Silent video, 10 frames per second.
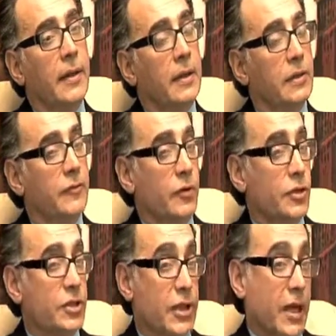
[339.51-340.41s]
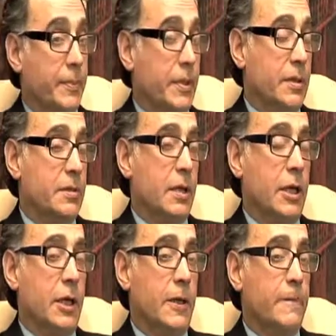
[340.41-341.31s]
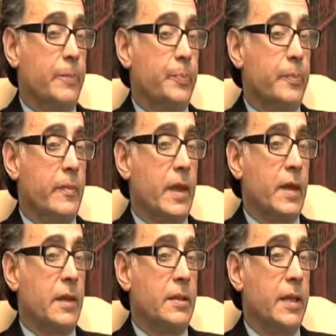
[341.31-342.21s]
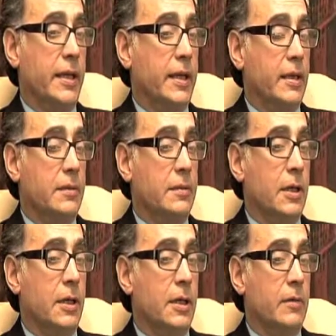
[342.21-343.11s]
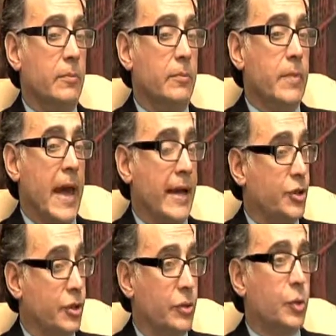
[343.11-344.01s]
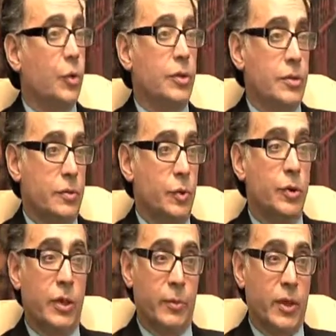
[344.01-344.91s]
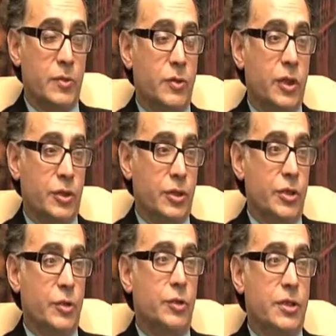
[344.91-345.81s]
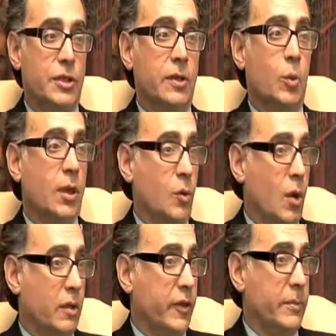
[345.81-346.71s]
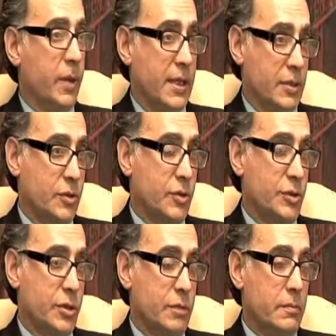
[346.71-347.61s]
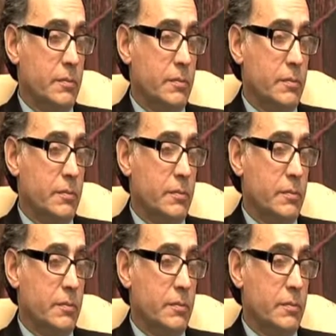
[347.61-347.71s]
I think the first step in taking action towards doing a breast reduction is to see a well-qualified plastic surgeon.